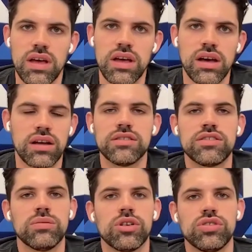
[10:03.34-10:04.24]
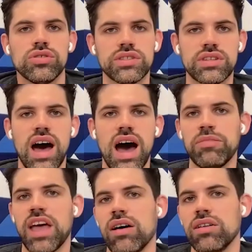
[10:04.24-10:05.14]
the consumer chooses to opt
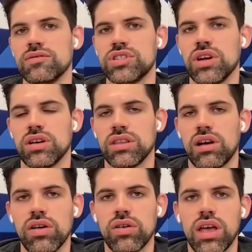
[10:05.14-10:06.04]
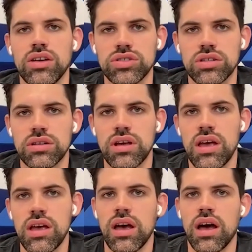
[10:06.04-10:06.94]
out of sharing their location,
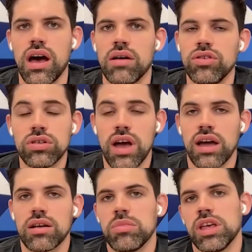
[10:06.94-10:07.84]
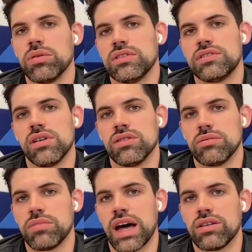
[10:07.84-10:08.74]
you're not going to be able to tell
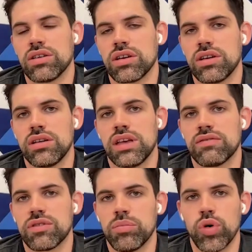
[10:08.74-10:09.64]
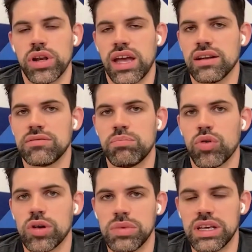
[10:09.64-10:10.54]
them how to get from point A to
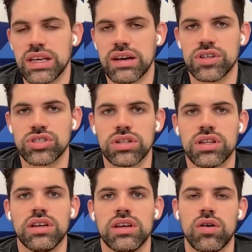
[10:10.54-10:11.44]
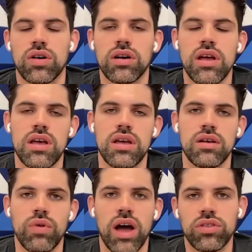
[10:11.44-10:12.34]
point B efficiently or
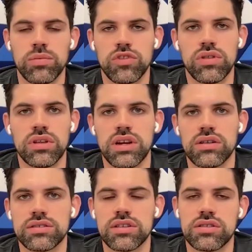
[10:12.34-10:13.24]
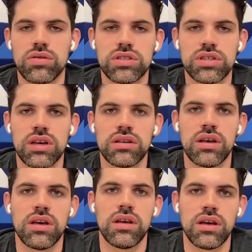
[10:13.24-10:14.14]
route them to the nearest associate.
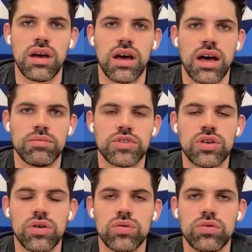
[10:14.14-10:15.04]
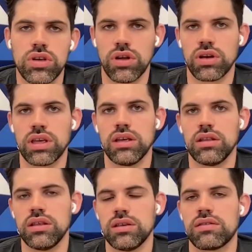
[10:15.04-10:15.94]
So,
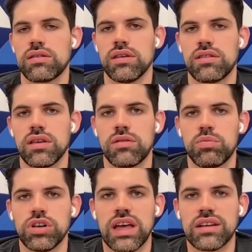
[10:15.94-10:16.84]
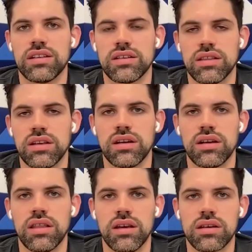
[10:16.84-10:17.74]
again, it's protecting
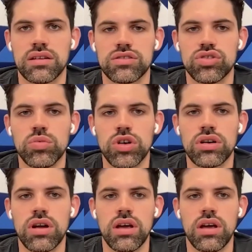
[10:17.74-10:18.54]
the consumer